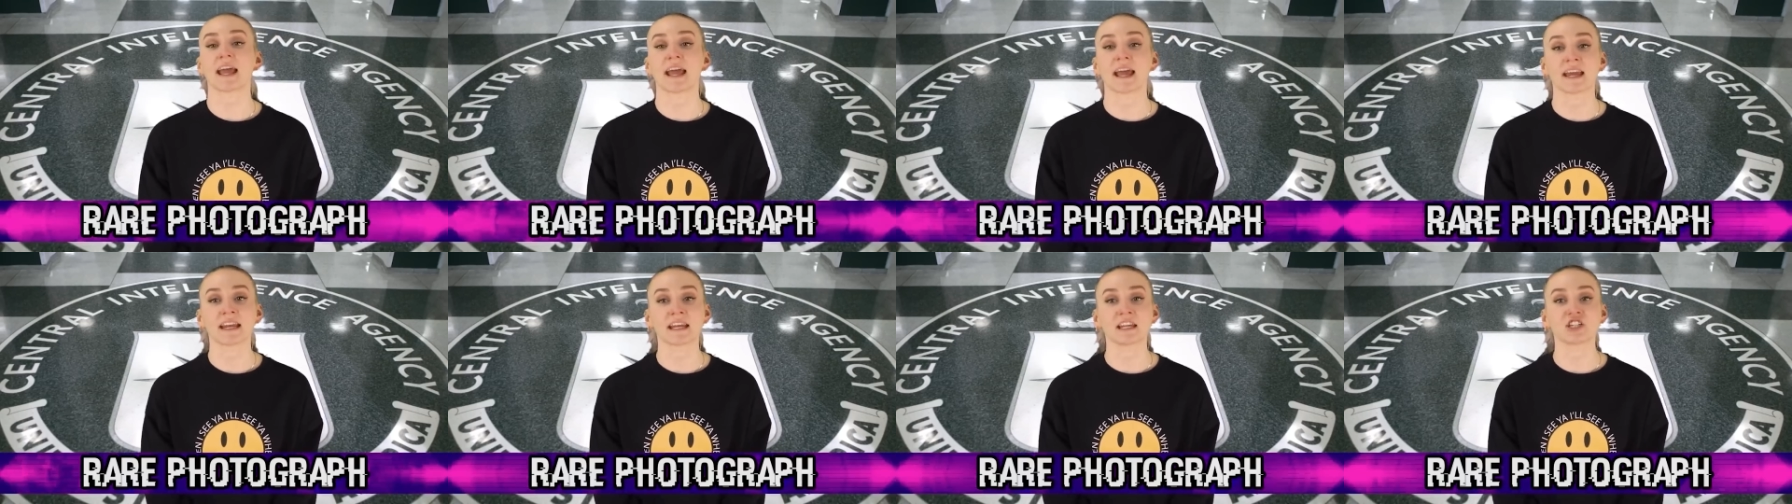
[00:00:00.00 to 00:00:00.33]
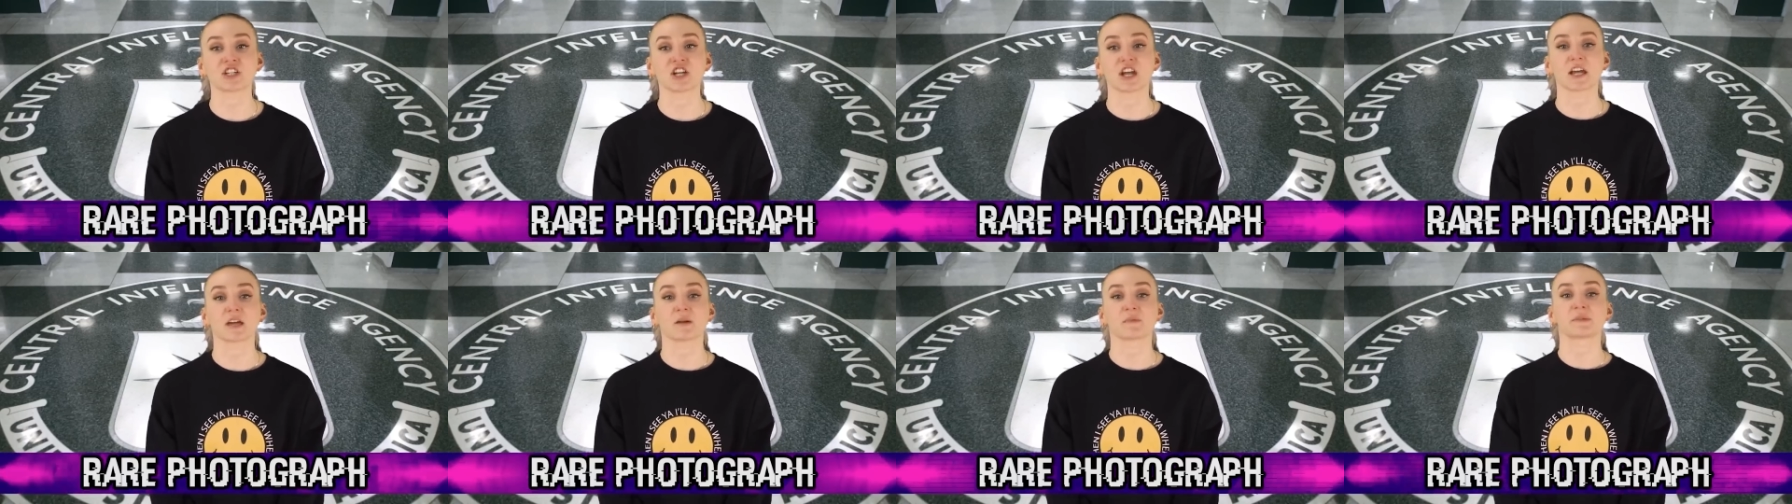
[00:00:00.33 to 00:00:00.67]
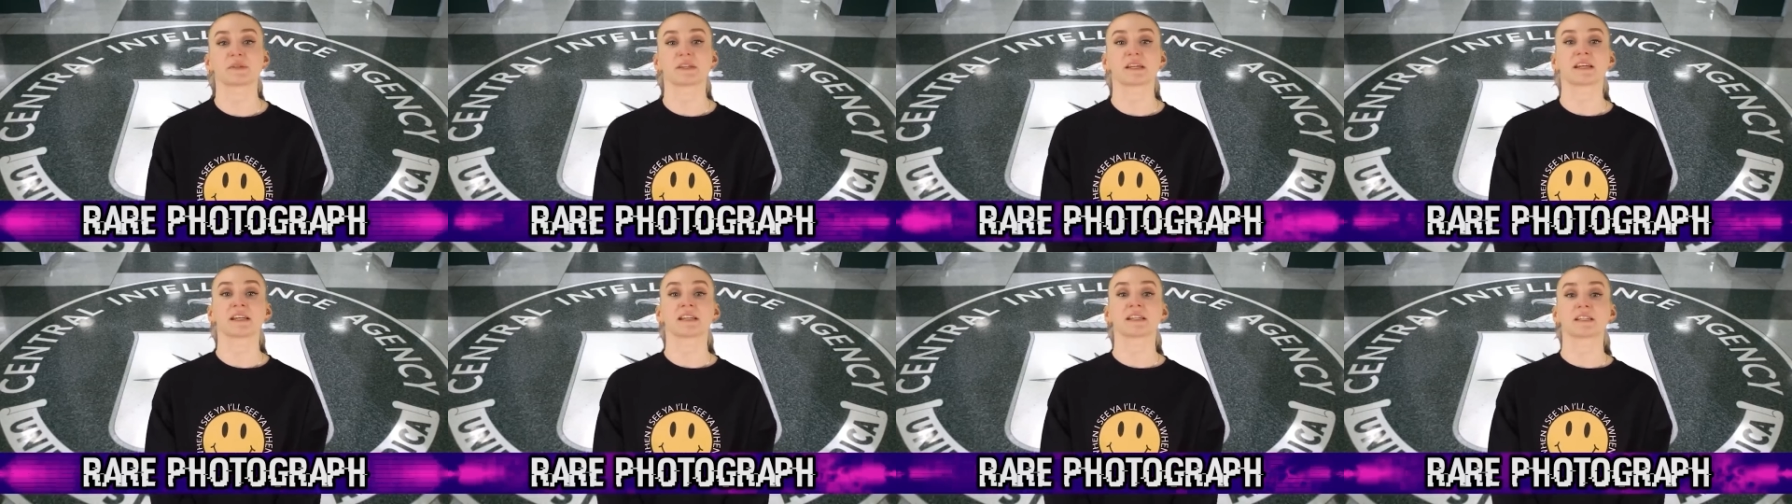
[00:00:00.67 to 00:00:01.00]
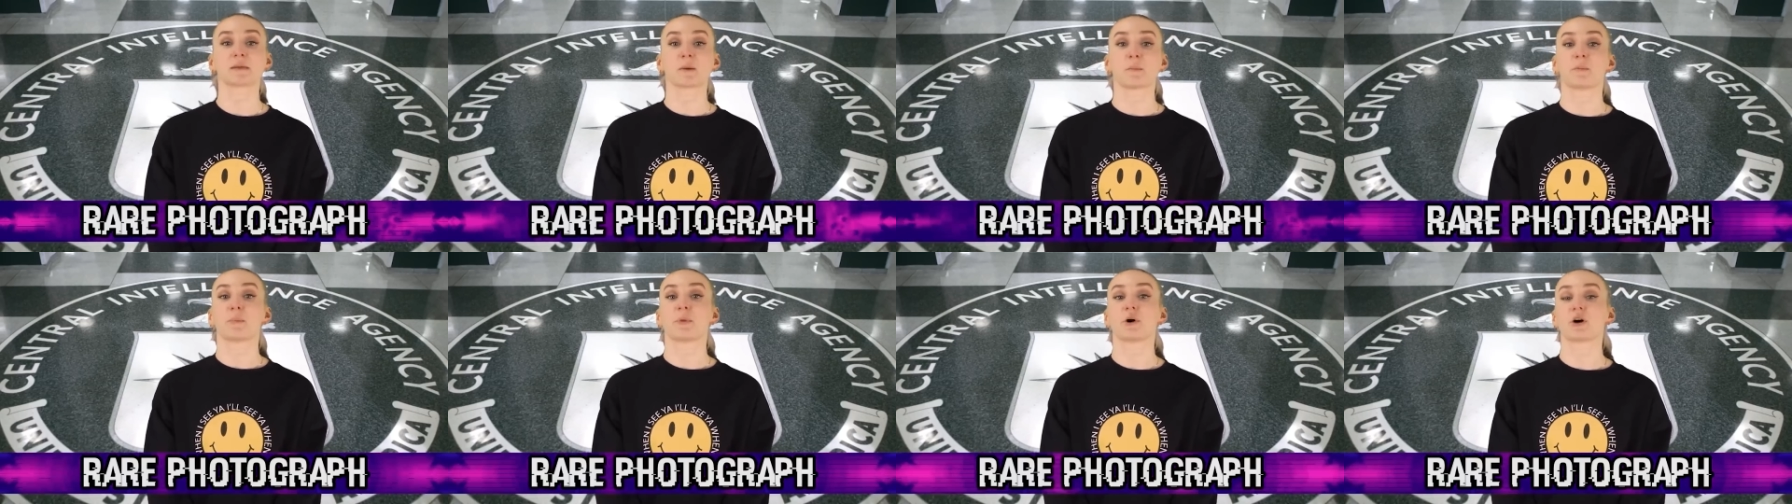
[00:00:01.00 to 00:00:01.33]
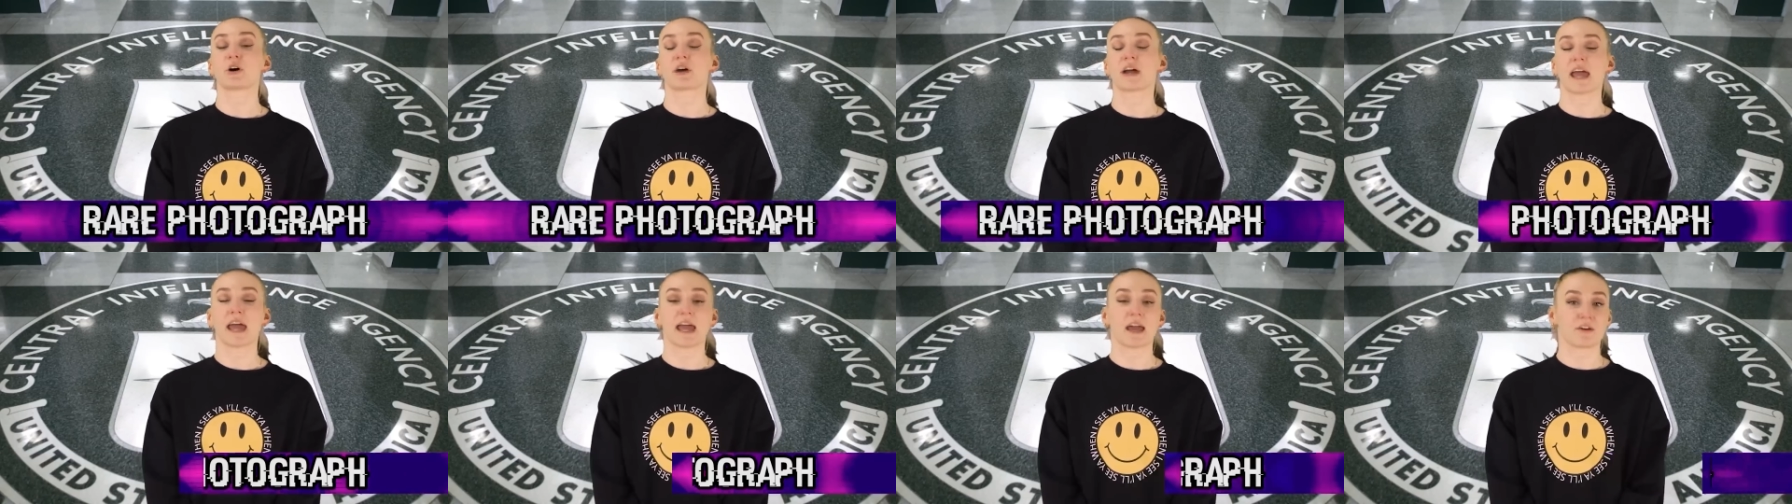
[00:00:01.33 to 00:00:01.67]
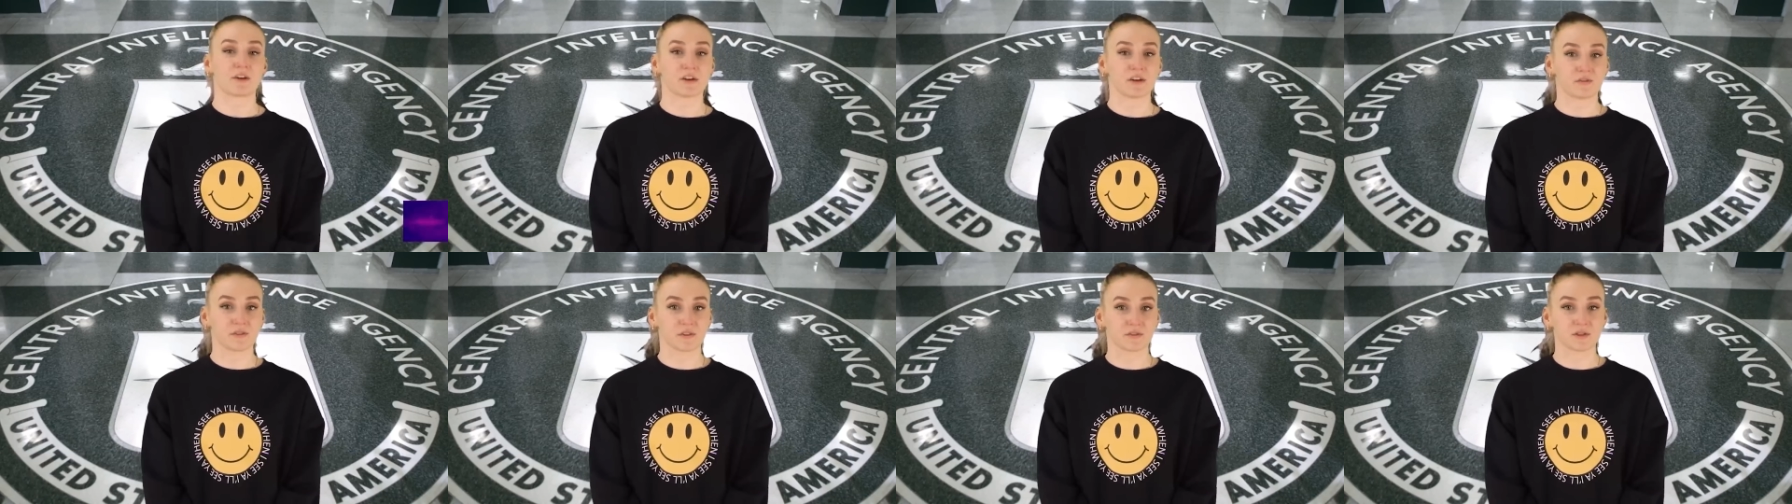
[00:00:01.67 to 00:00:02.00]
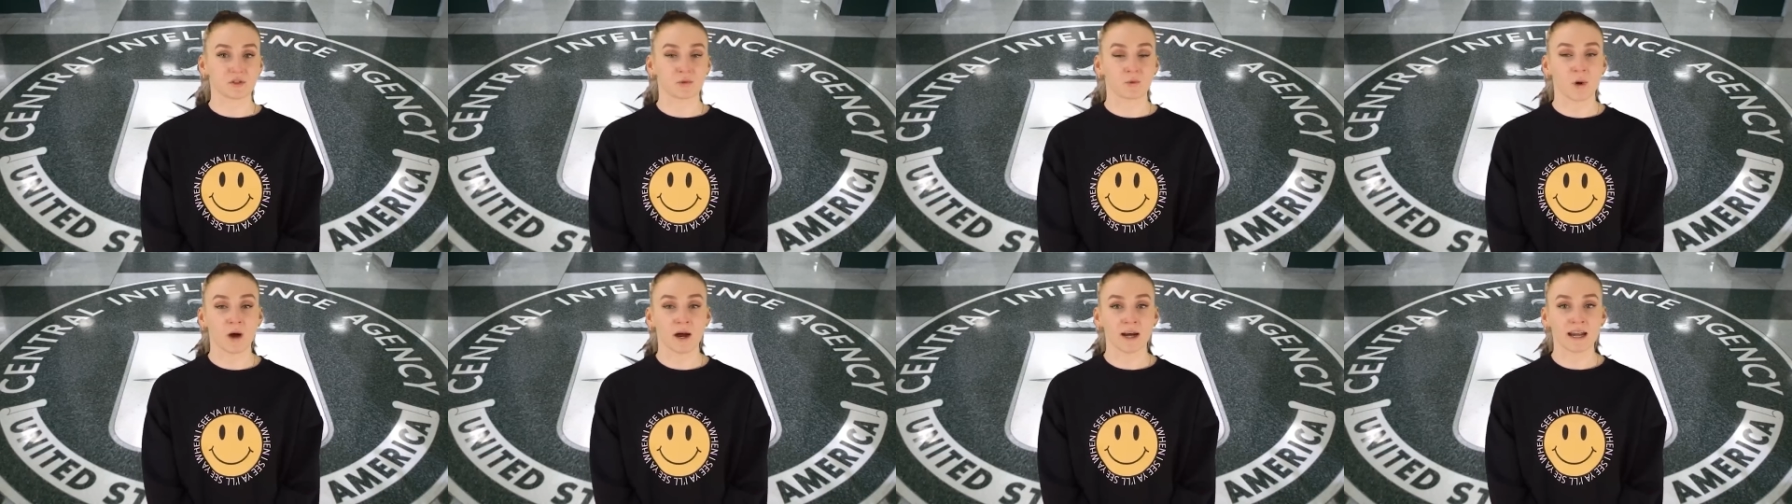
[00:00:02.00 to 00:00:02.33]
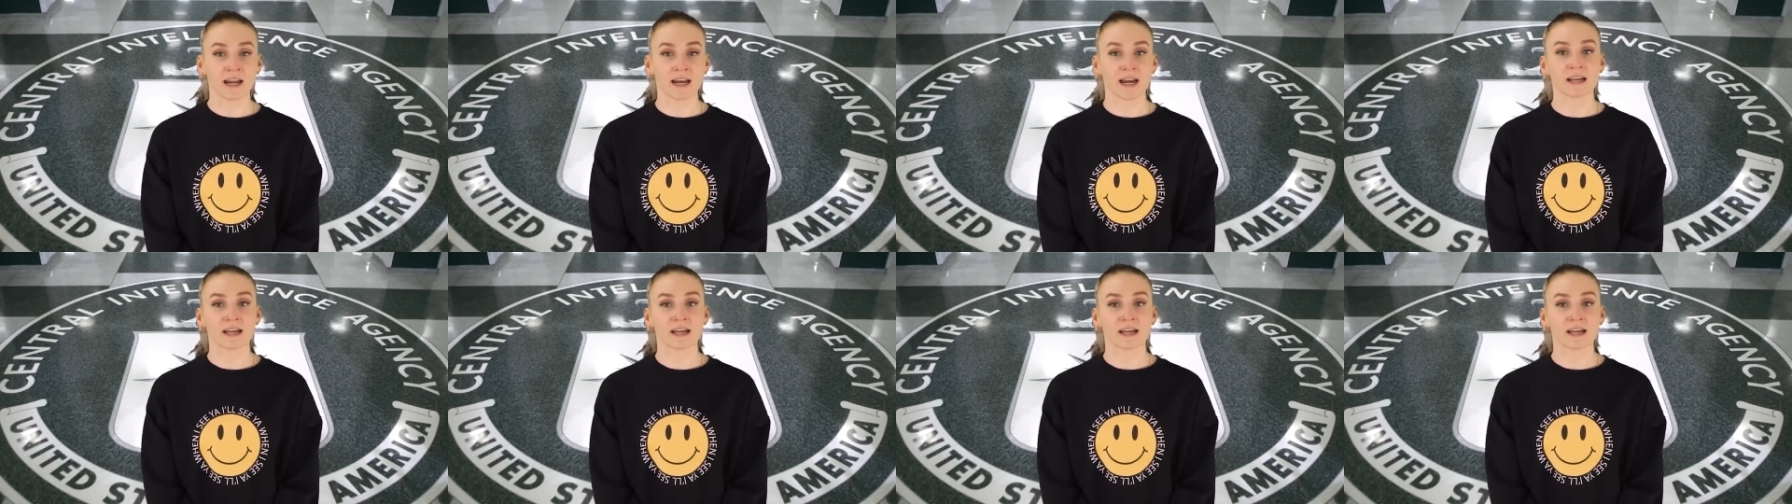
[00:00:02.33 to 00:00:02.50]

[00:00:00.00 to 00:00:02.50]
Annie Jacobson's book Area 51,